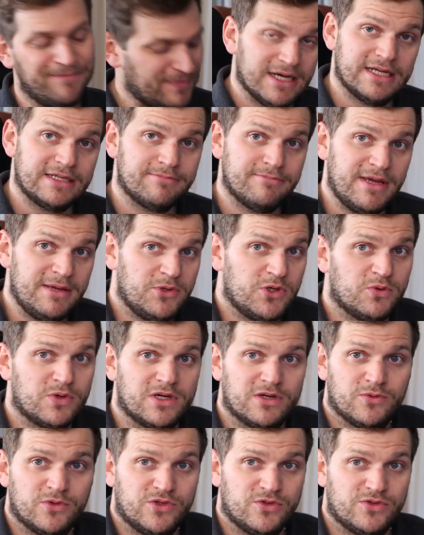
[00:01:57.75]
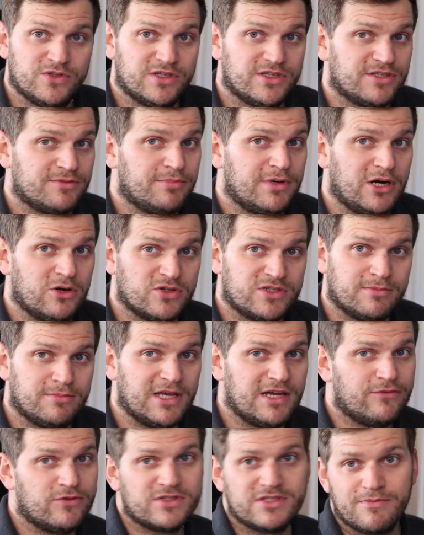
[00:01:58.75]
But maybe you want to use it as a power
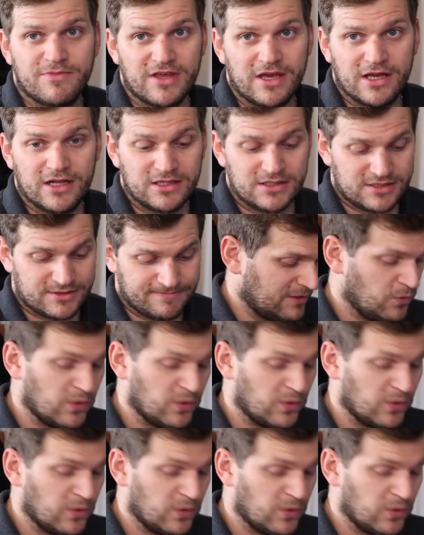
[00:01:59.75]
supply for something else.